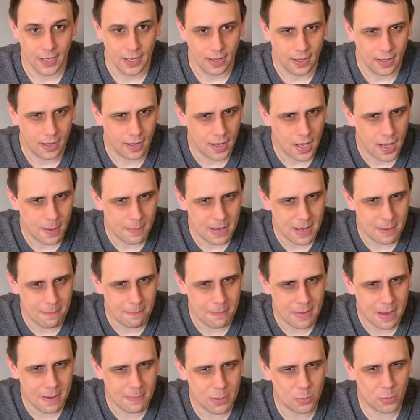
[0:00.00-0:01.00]
Um, it
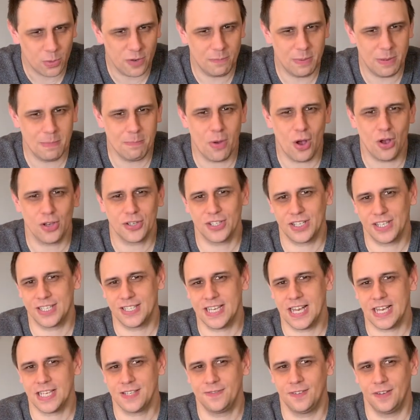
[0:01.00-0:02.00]
maybe would have been more
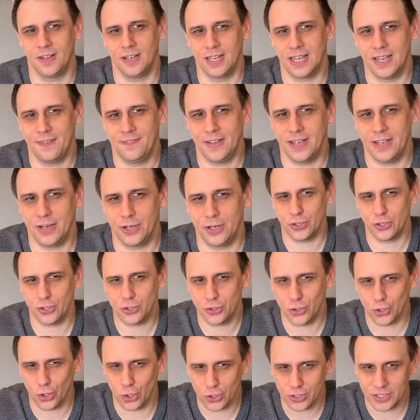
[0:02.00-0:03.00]
successful if it had
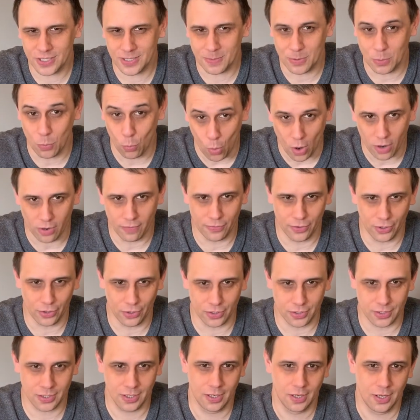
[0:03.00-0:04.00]
chosen to be one of
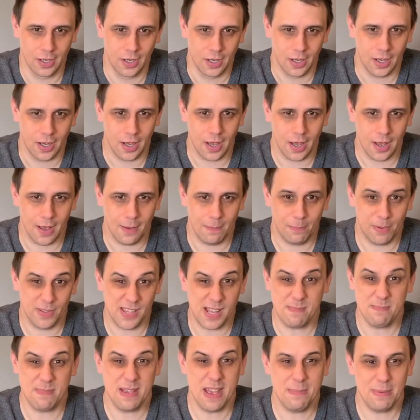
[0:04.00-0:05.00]
those, uh, but then
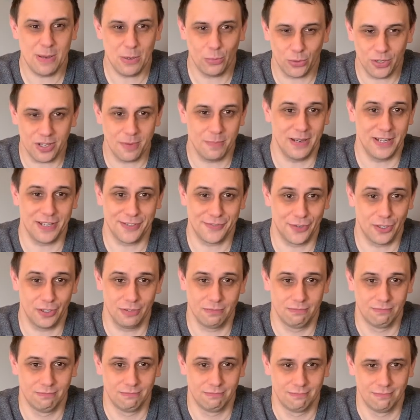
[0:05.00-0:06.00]
maybe it wouldn't have been as fun.
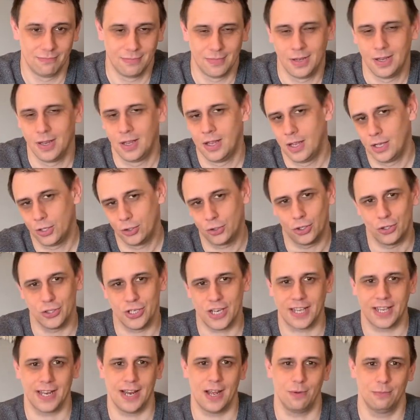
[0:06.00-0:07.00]
Go check
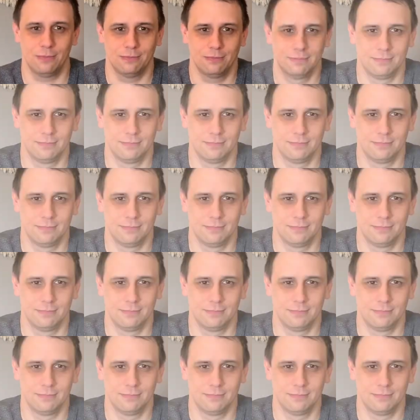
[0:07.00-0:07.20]
it out.